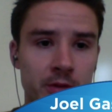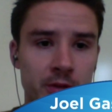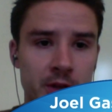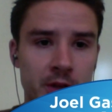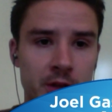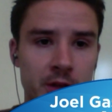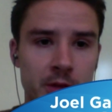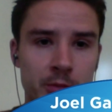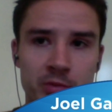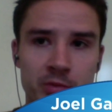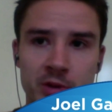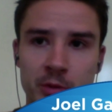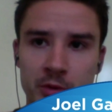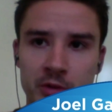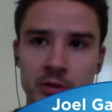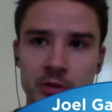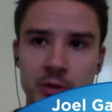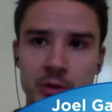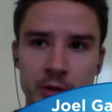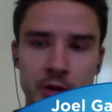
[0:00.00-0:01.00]
uh, pretty
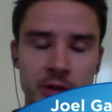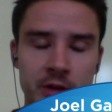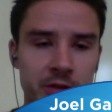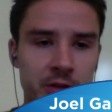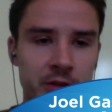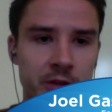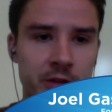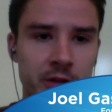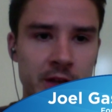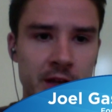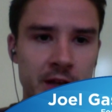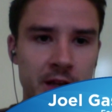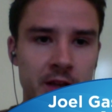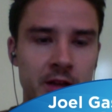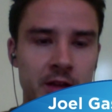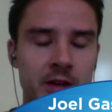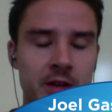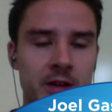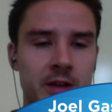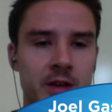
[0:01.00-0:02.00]
much two years to the
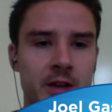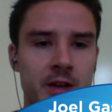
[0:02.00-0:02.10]
day.